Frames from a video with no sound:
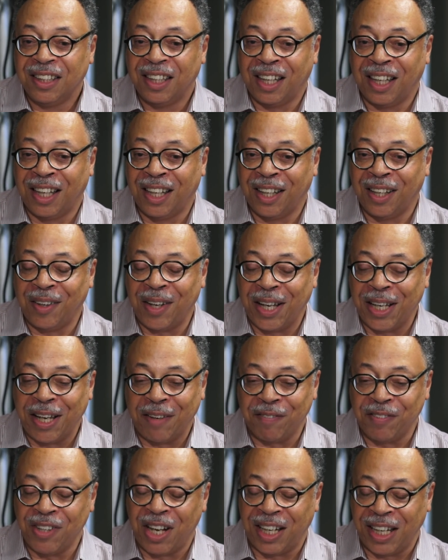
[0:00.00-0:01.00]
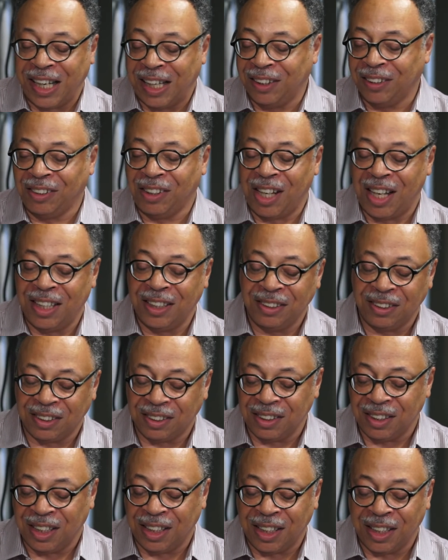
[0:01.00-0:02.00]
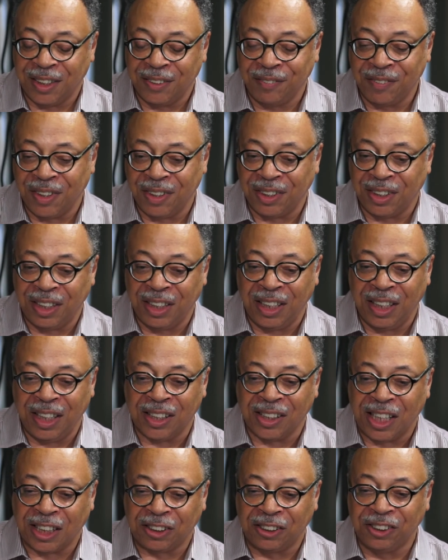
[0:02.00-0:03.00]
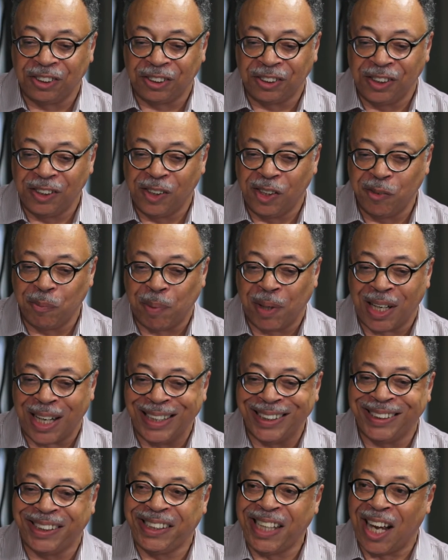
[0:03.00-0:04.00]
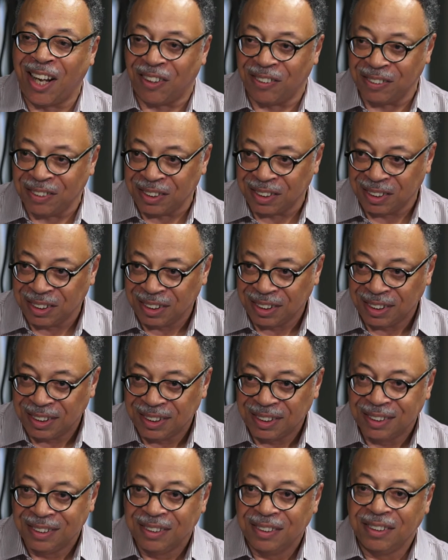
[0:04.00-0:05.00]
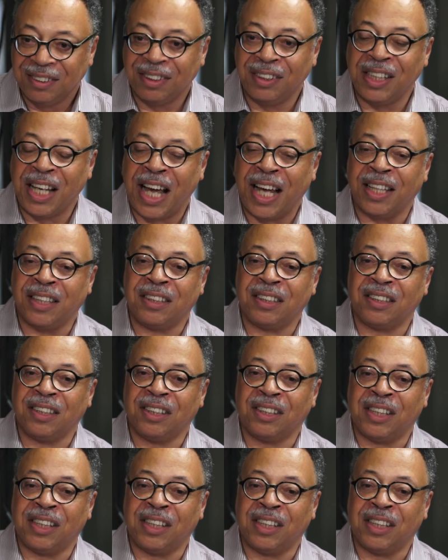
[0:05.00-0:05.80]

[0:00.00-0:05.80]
I have not analyzed the election turnout, but I doubt that